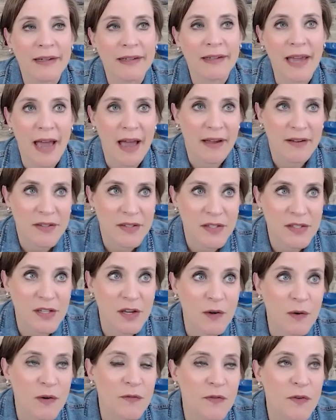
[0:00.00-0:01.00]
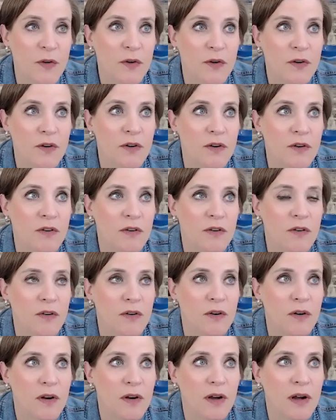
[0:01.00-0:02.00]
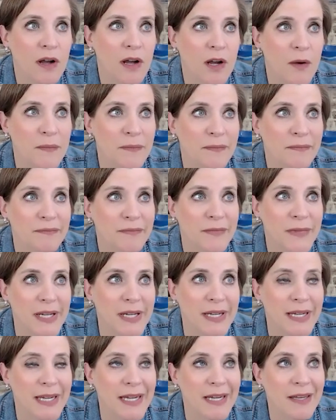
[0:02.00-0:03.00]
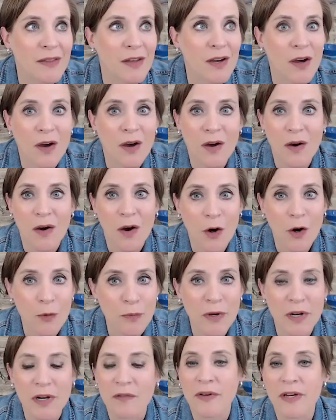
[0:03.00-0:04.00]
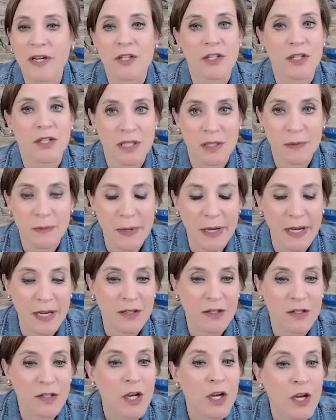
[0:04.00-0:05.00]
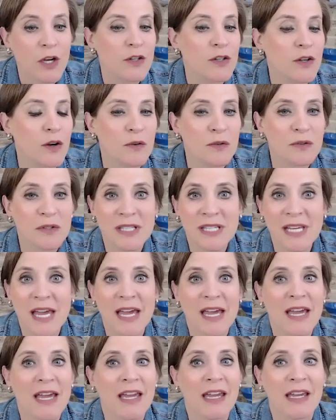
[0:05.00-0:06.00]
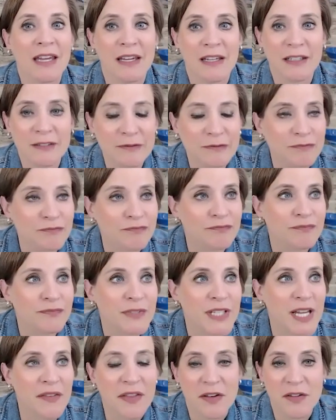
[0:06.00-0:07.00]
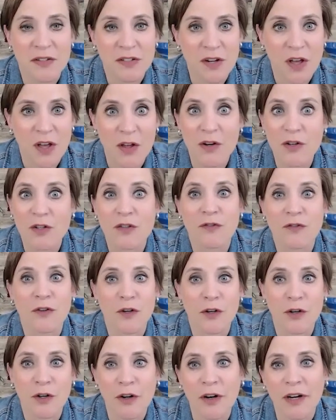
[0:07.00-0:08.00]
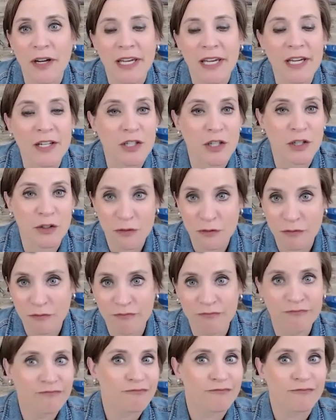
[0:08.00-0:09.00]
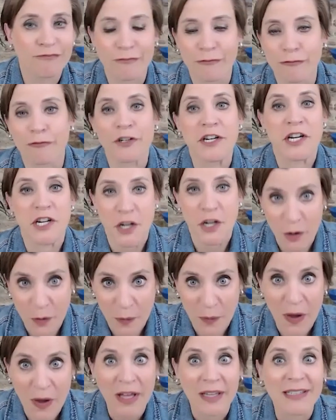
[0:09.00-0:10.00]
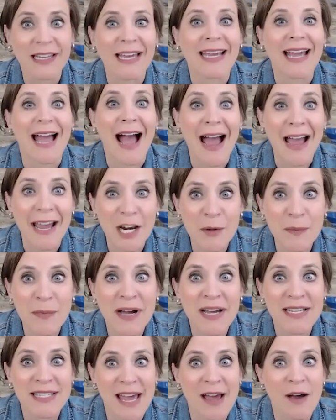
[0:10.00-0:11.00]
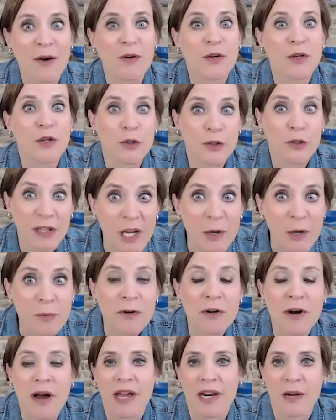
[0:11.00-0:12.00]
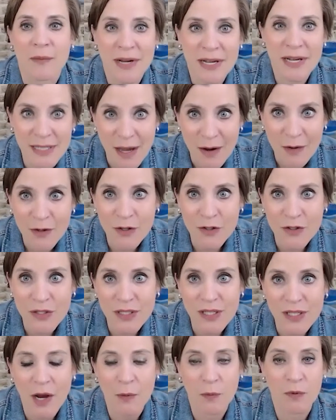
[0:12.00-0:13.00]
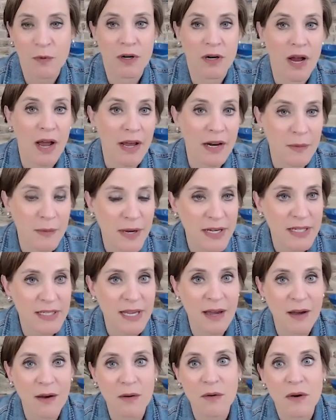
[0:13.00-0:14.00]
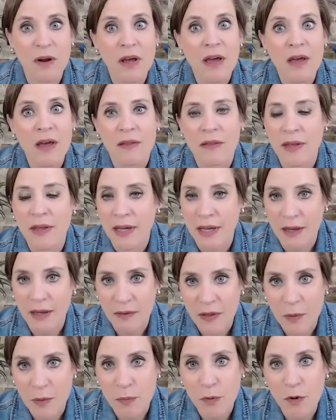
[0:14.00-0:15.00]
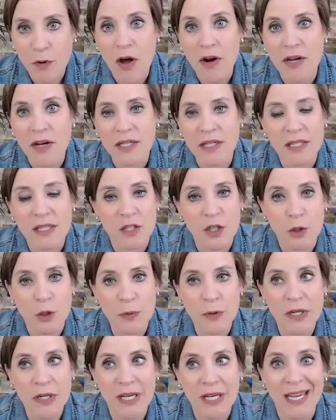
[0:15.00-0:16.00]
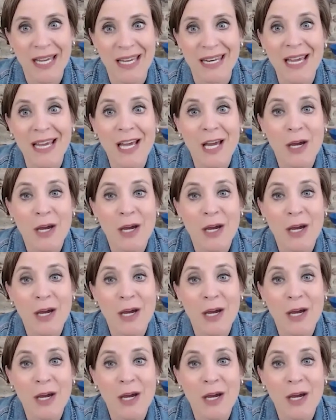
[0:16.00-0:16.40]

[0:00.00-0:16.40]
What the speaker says: Yeah. So if you're like in the home renovation space, don't say $10,000 for a kitchen redo. Like, itemize out your labor, itemize out your design work, itemize out the products that you're putting in,